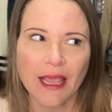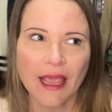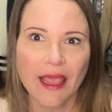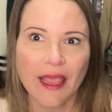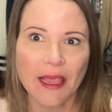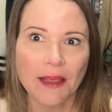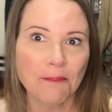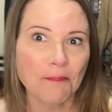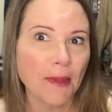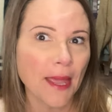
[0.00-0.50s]

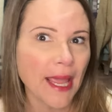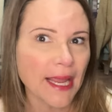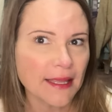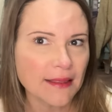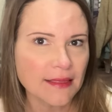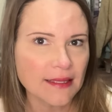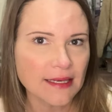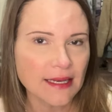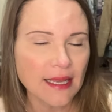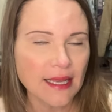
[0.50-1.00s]
a bag
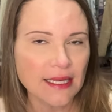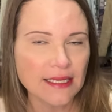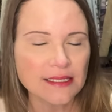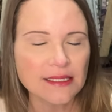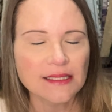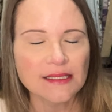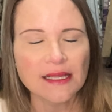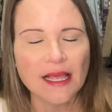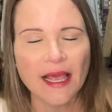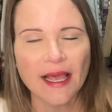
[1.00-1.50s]
of the day
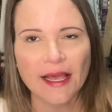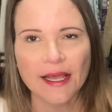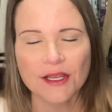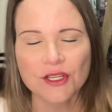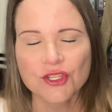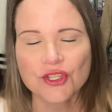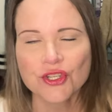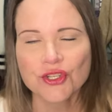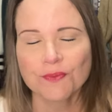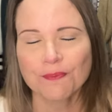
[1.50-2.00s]

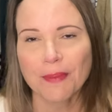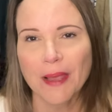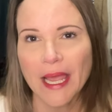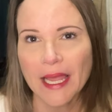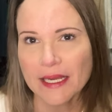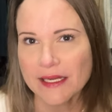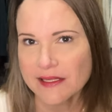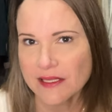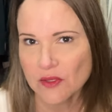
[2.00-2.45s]
slash bag